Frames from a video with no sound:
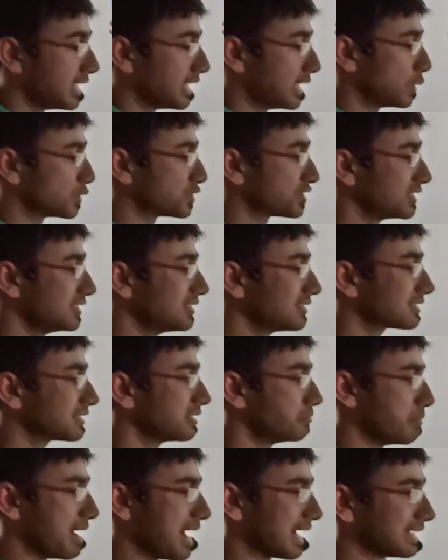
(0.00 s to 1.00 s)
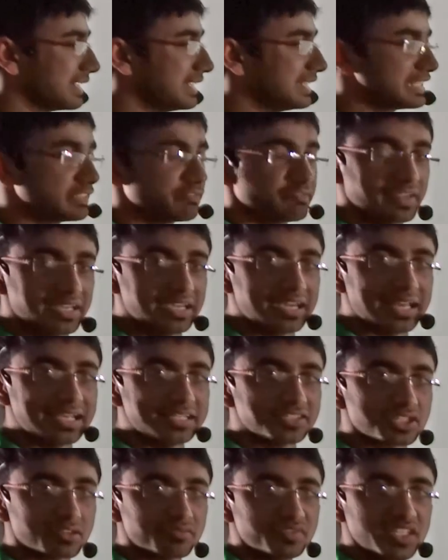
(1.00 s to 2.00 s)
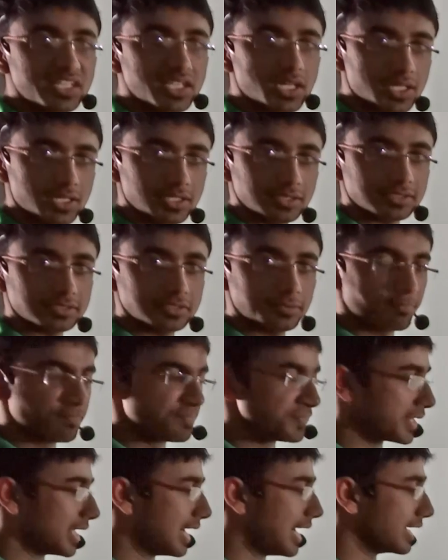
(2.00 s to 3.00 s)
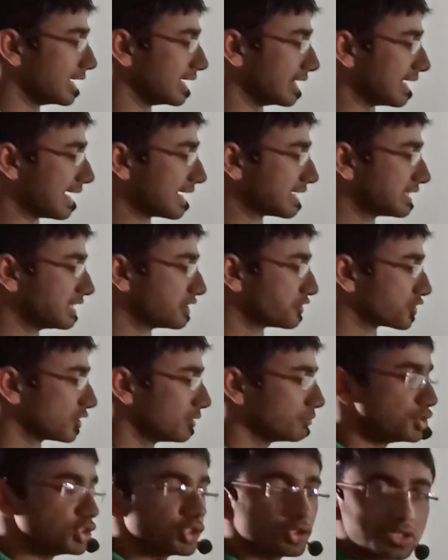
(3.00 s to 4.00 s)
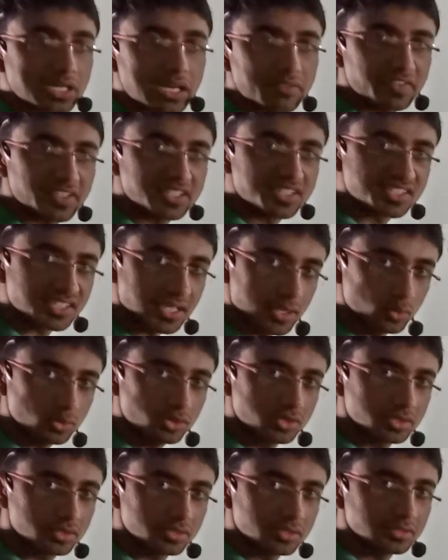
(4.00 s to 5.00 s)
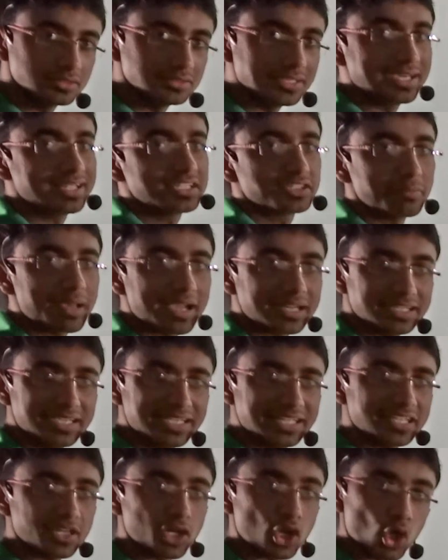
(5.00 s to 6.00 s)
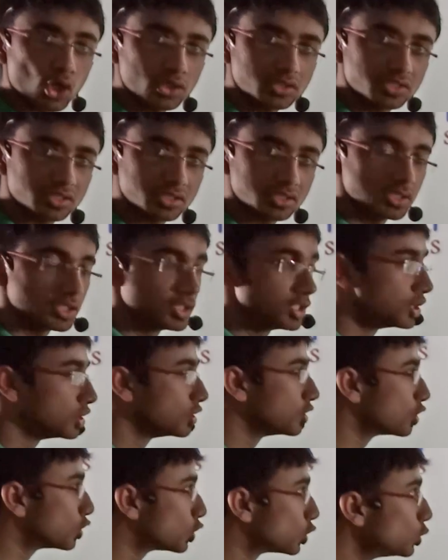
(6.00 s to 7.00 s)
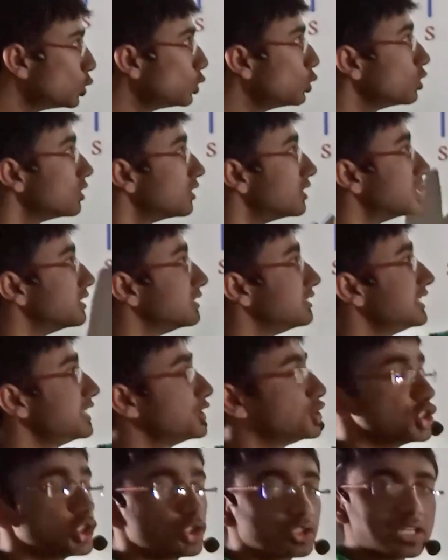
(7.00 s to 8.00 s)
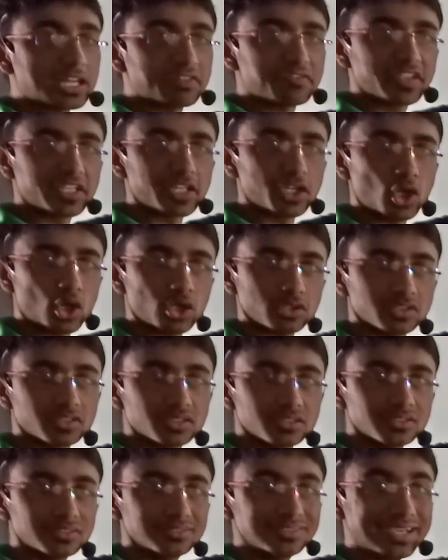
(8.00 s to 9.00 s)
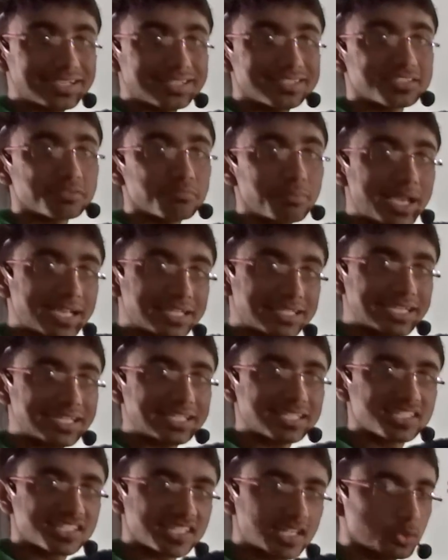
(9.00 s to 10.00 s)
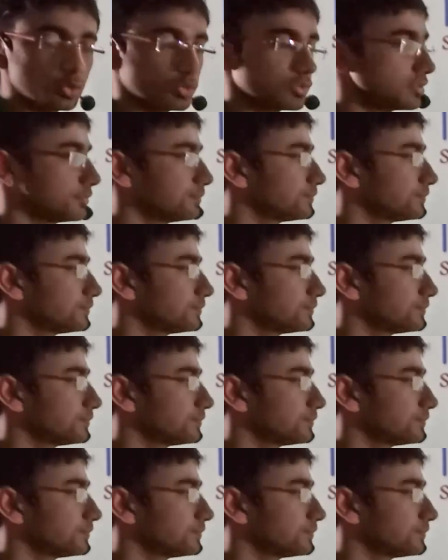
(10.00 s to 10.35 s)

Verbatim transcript: Now since the magnetic field lines of the earth are directed from geographic south that is magnetic north to the geographic north, that is magnetic south.